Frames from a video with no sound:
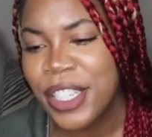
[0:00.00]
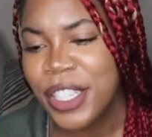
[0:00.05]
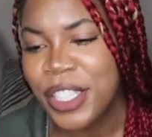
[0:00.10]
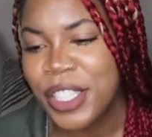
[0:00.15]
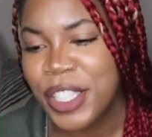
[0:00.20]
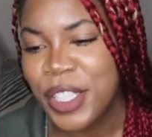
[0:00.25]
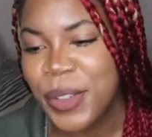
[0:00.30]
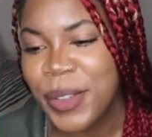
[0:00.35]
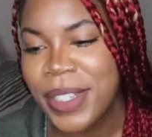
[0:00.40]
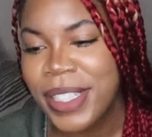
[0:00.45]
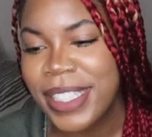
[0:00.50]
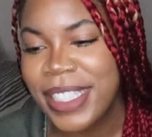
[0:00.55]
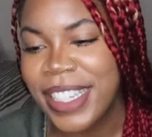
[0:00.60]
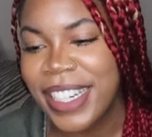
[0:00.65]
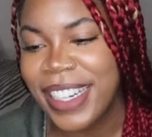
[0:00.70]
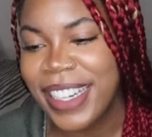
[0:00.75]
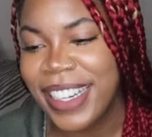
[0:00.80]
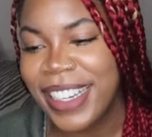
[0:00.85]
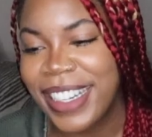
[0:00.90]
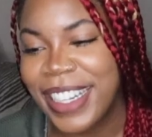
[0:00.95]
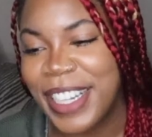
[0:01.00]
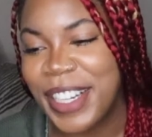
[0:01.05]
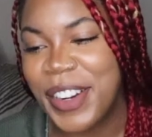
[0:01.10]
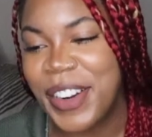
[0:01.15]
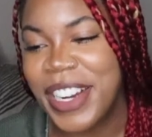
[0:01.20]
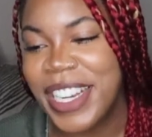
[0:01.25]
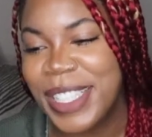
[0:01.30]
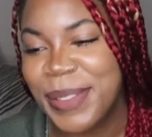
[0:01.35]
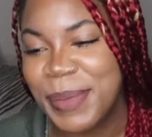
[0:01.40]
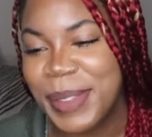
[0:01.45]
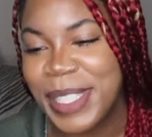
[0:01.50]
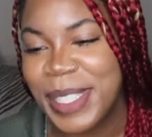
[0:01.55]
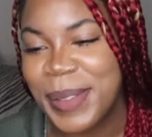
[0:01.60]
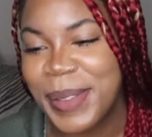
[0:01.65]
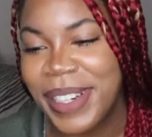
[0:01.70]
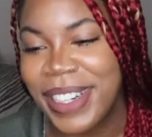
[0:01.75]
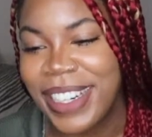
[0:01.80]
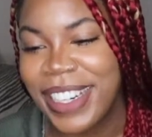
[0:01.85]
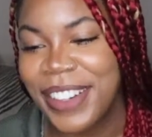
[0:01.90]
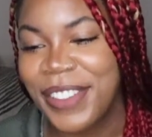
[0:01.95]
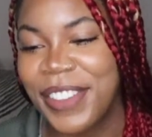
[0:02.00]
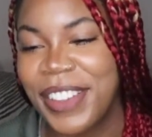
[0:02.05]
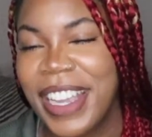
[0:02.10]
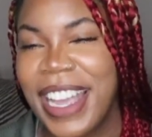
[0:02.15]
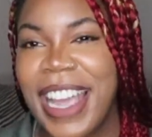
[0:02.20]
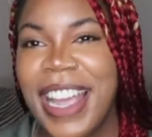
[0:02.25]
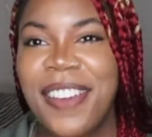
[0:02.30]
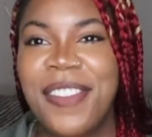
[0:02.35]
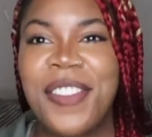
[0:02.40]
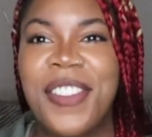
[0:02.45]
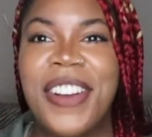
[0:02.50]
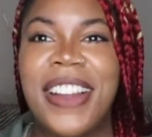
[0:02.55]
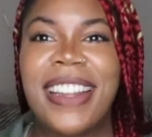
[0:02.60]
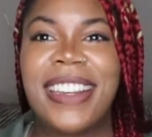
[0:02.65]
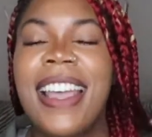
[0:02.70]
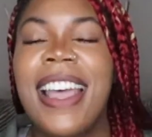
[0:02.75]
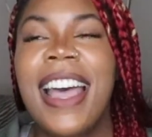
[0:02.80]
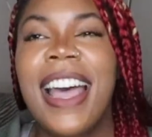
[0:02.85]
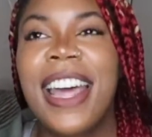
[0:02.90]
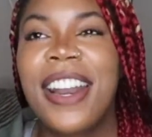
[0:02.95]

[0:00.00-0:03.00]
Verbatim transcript: Show us your ugly Christmas sweater if you have one.